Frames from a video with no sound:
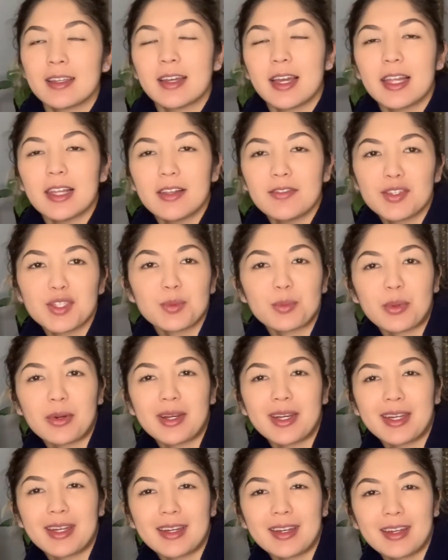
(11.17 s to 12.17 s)
I love
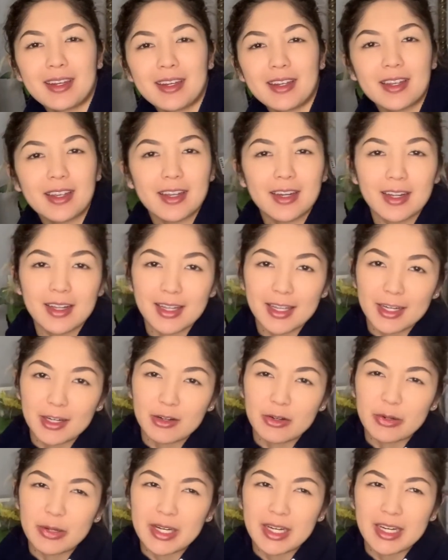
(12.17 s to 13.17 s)
spring and I like
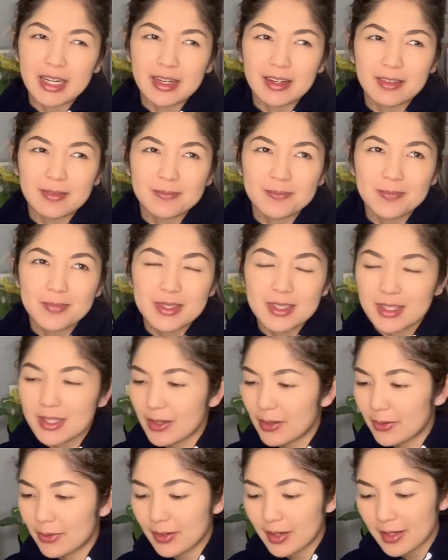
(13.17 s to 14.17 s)
green.
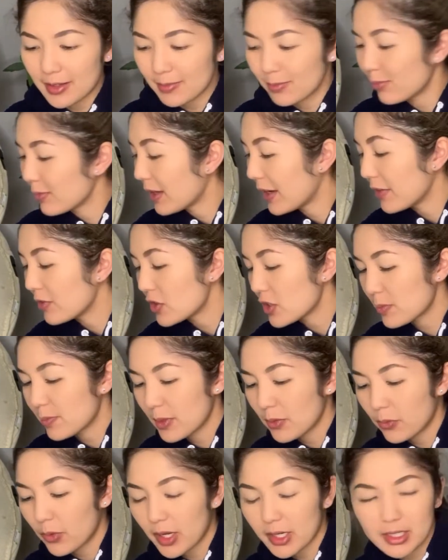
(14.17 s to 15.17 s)
So I've just
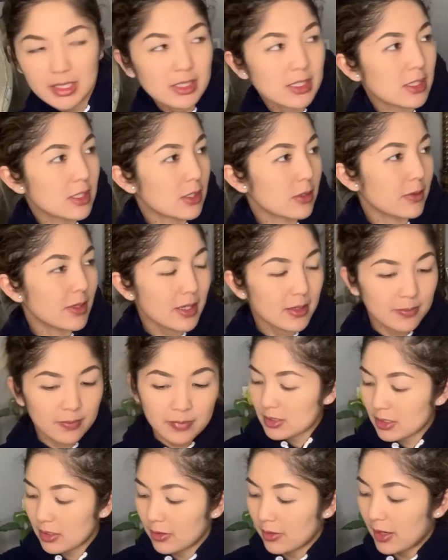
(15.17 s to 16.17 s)
been wanting to do it.
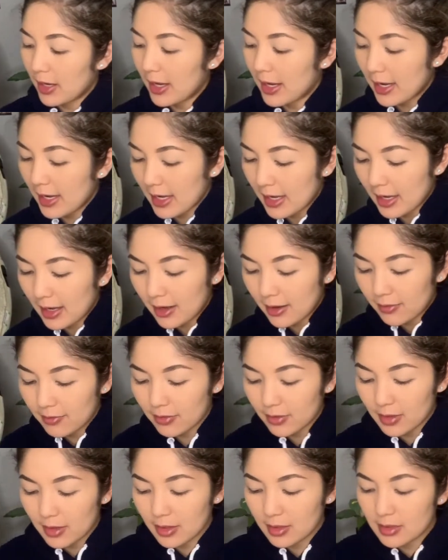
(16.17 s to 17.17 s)
So I
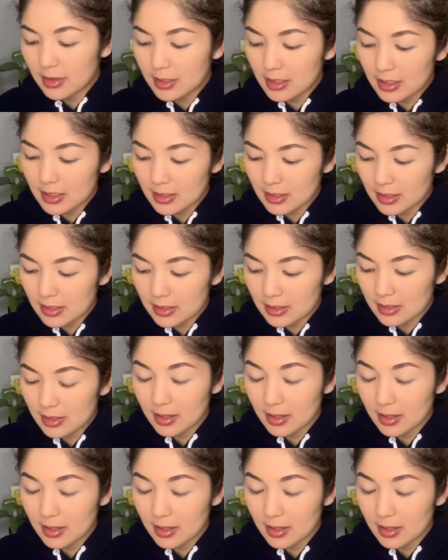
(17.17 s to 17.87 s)
have the